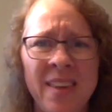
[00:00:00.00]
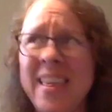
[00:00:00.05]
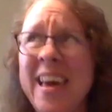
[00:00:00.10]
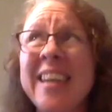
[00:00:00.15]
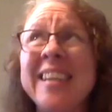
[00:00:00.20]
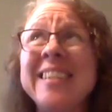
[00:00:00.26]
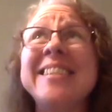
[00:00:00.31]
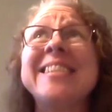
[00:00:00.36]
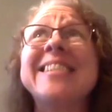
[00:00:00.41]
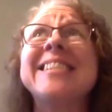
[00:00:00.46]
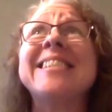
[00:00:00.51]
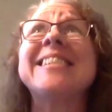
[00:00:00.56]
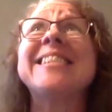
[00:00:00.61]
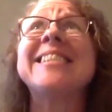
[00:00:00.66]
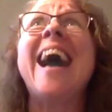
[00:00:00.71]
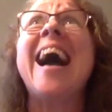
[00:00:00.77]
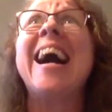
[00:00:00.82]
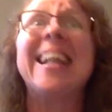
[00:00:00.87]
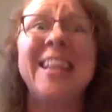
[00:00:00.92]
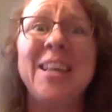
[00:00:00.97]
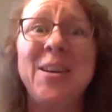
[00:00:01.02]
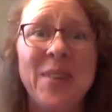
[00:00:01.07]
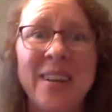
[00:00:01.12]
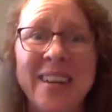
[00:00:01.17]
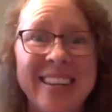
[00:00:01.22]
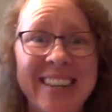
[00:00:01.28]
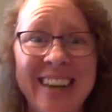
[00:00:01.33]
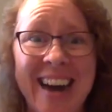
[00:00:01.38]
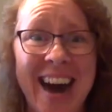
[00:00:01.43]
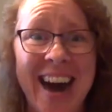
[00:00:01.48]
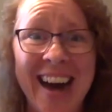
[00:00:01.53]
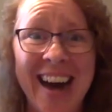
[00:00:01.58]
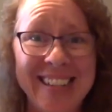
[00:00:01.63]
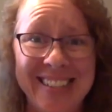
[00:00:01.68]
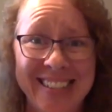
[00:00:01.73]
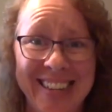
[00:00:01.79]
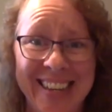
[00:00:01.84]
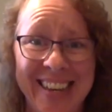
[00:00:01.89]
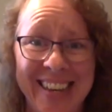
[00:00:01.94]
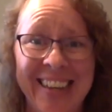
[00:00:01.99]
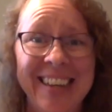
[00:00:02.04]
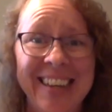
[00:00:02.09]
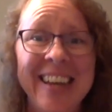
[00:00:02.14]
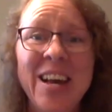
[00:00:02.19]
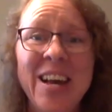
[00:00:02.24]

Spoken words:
That is exactly what God did.